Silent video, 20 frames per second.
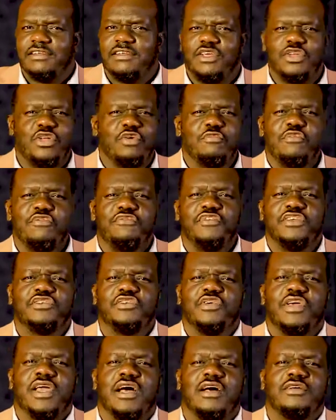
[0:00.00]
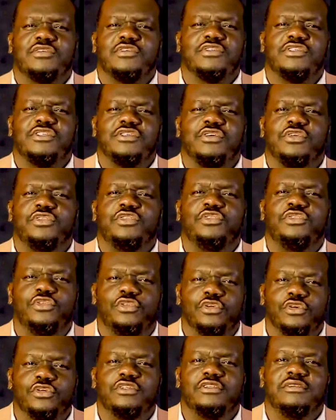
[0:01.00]
You don't move into a house until you're
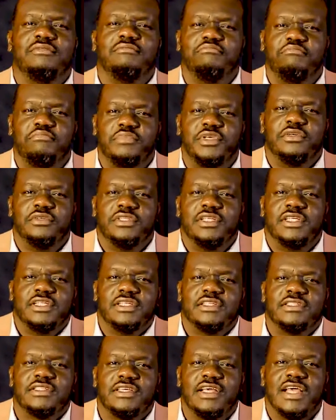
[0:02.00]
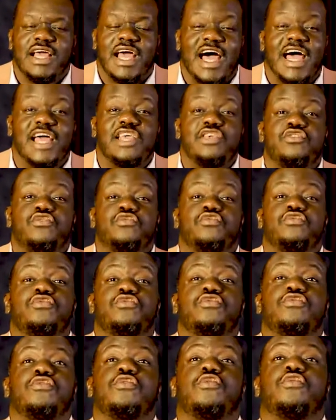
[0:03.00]
done building it and you
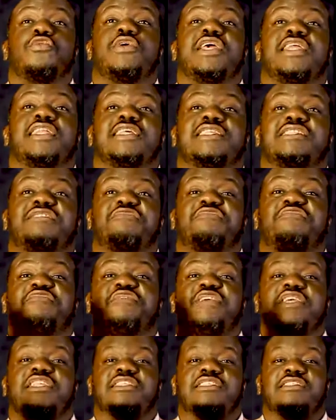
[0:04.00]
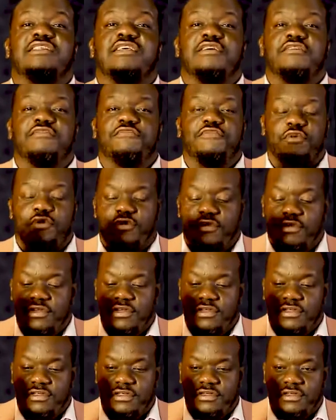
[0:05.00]
know it is fit for,
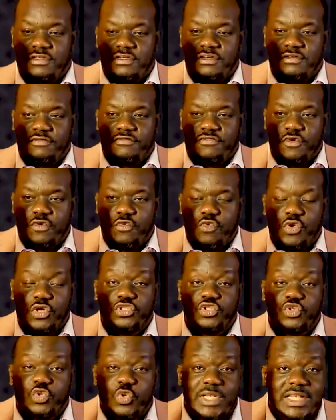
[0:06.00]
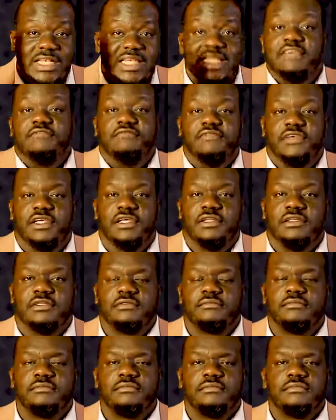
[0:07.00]
for one to live in.
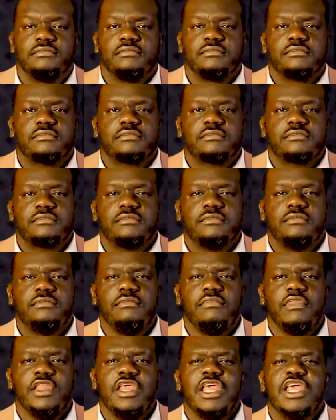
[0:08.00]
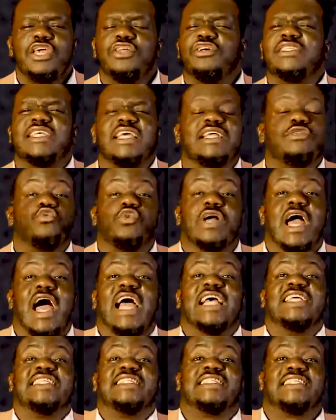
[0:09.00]
You don't say, look,
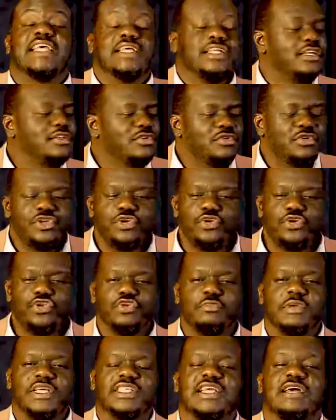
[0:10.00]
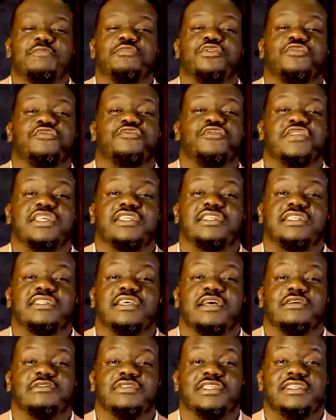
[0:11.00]
I said, you know, you, you may say, I'm going to finish this
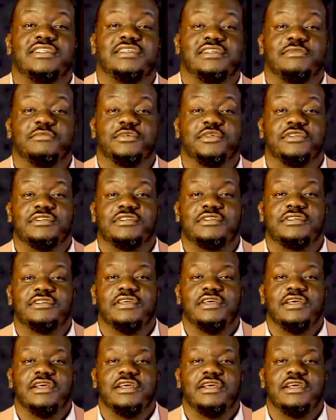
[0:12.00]
house in three months.